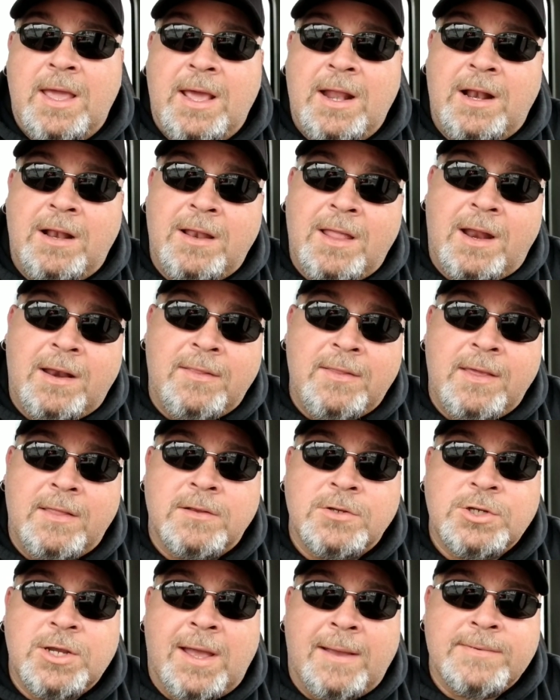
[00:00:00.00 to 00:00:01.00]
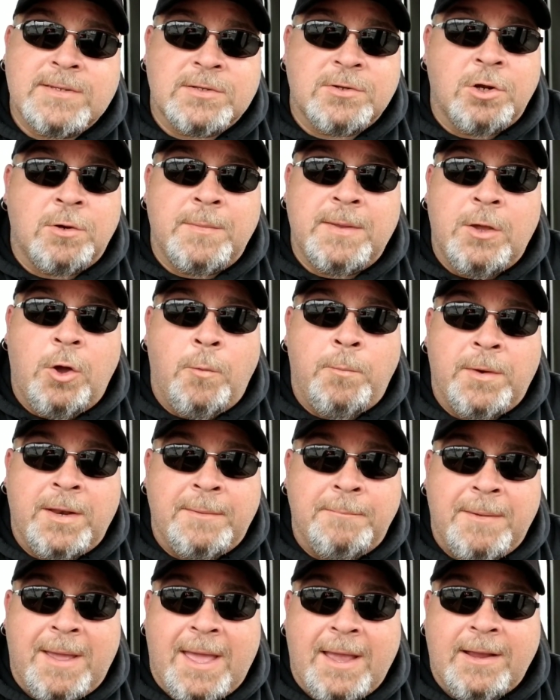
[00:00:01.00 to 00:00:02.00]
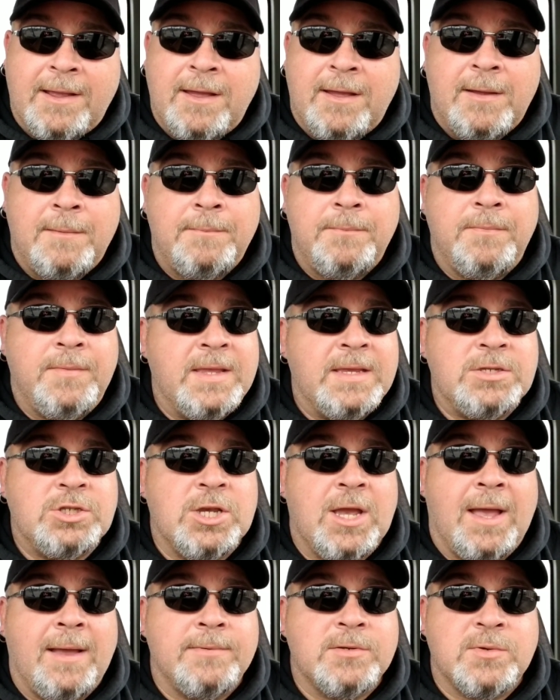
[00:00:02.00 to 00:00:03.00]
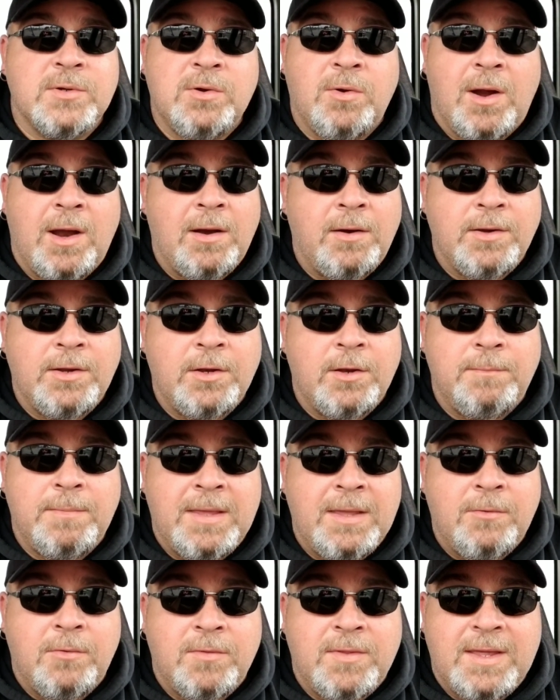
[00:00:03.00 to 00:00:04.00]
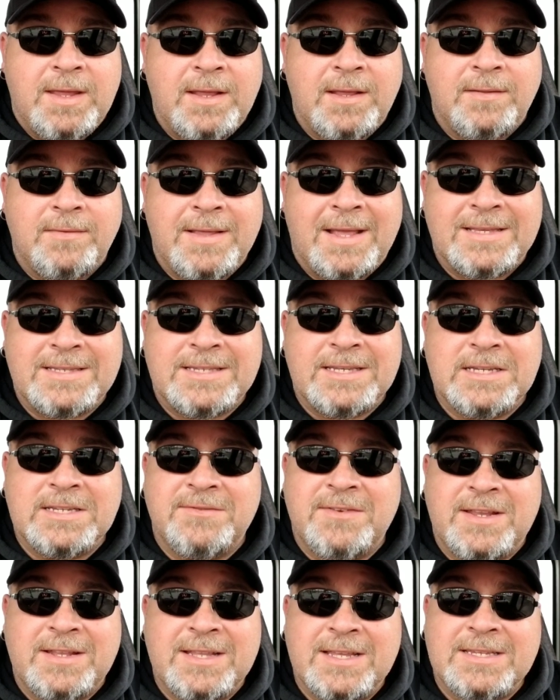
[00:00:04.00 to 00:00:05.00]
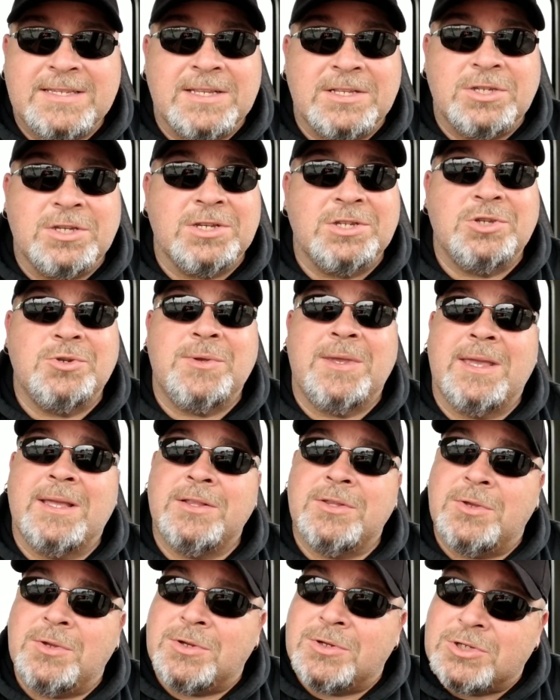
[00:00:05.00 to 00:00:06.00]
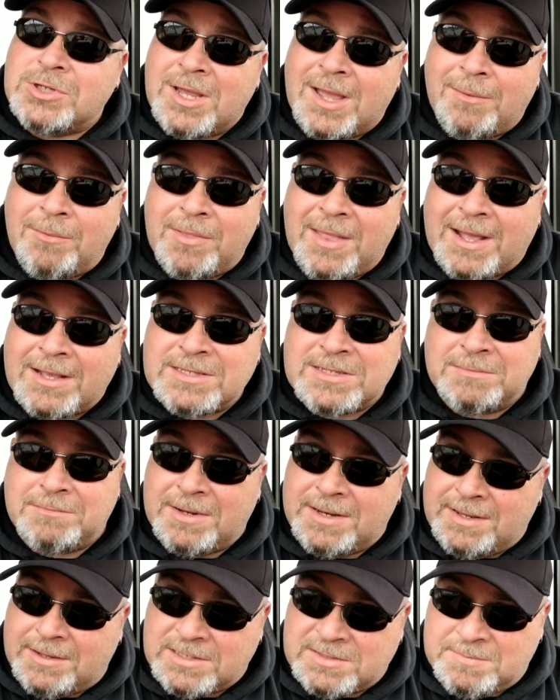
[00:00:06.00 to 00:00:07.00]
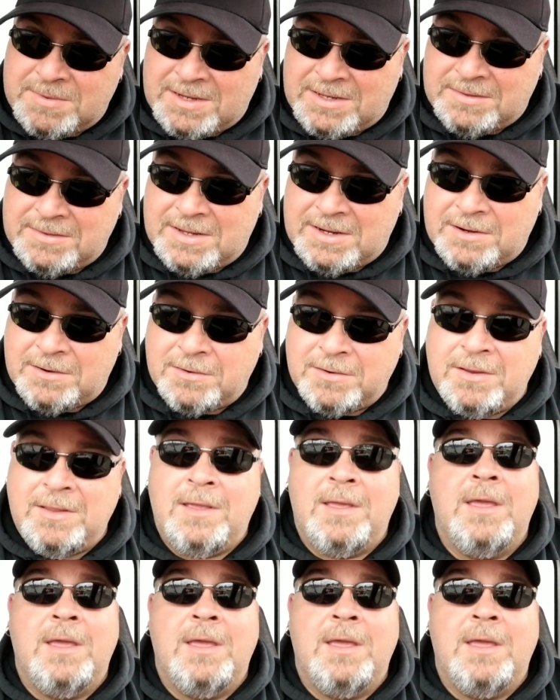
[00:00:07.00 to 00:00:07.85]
And a lot of the other jobs that are going to be opening back up, these jobs require you to be within that 6 feet distance, because you can't do your job without somebody else being there.